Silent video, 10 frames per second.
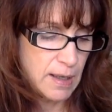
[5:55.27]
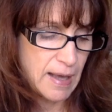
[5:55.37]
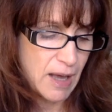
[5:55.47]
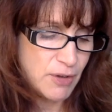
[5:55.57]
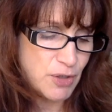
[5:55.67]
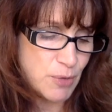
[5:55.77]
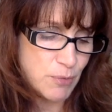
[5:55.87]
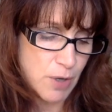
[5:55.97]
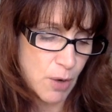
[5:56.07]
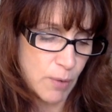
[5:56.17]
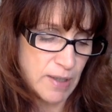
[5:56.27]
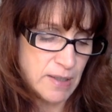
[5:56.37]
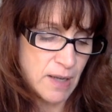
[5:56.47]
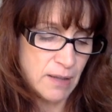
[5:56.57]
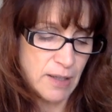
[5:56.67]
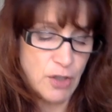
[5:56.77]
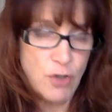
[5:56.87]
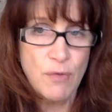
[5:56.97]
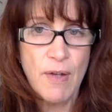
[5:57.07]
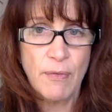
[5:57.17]
How do you know? It's not like
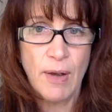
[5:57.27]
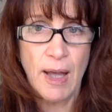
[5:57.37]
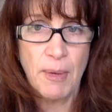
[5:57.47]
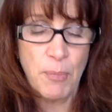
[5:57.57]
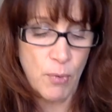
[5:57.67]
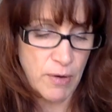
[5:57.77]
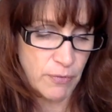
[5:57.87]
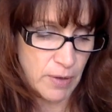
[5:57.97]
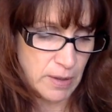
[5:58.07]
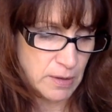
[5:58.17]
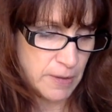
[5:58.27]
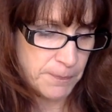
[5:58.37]
you've ever had a boyfriend.